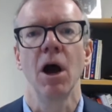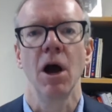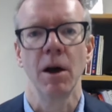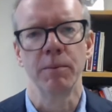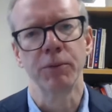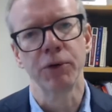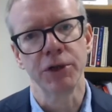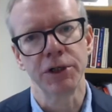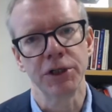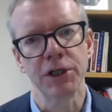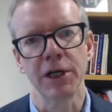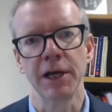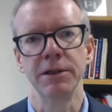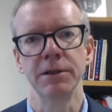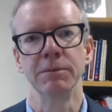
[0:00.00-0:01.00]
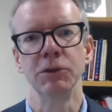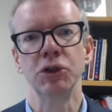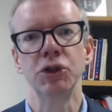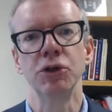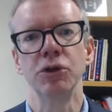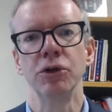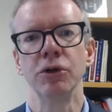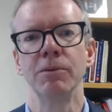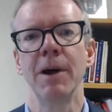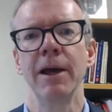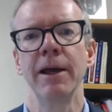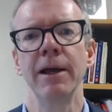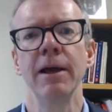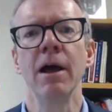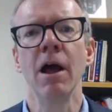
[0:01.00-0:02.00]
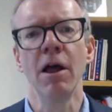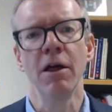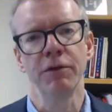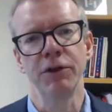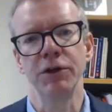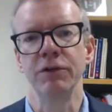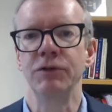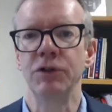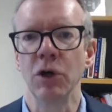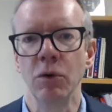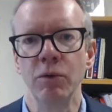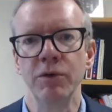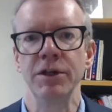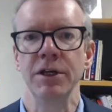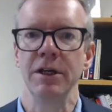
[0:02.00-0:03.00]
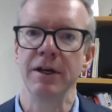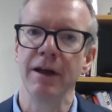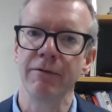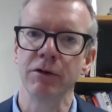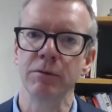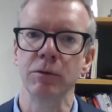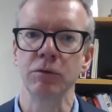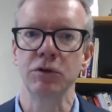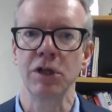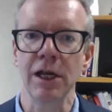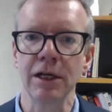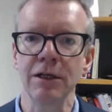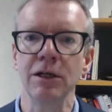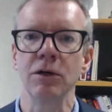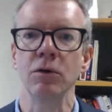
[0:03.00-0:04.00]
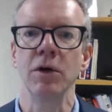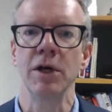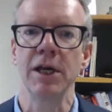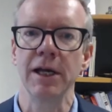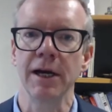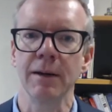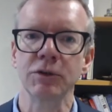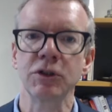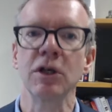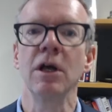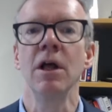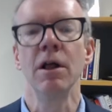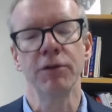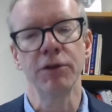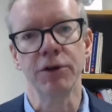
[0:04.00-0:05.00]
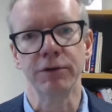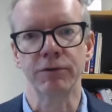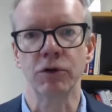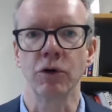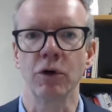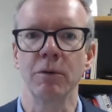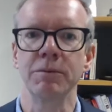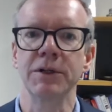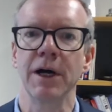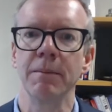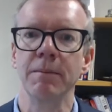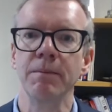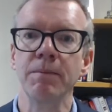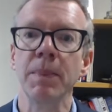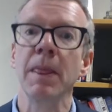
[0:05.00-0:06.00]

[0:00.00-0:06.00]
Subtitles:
I appreciate the mature way that you've dealt with the inevitable technical hiccups that have cropped up.